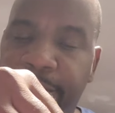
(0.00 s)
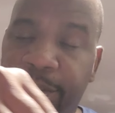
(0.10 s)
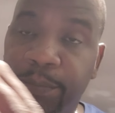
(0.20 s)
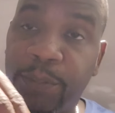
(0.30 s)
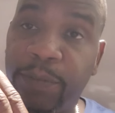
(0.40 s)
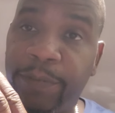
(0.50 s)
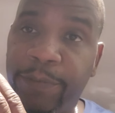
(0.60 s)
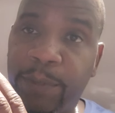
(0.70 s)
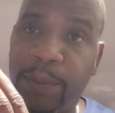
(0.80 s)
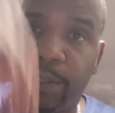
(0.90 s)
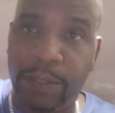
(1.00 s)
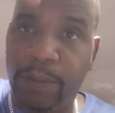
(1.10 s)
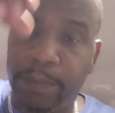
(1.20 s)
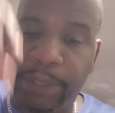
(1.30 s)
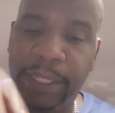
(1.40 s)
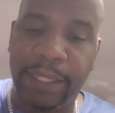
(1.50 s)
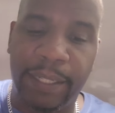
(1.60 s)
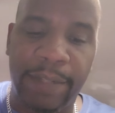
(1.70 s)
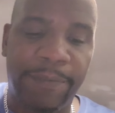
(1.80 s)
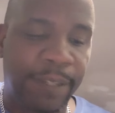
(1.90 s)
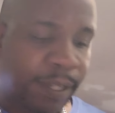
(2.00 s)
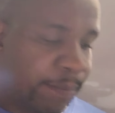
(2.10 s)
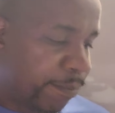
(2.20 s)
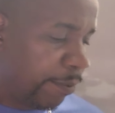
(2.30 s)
Just move it forward a little bit and lift up.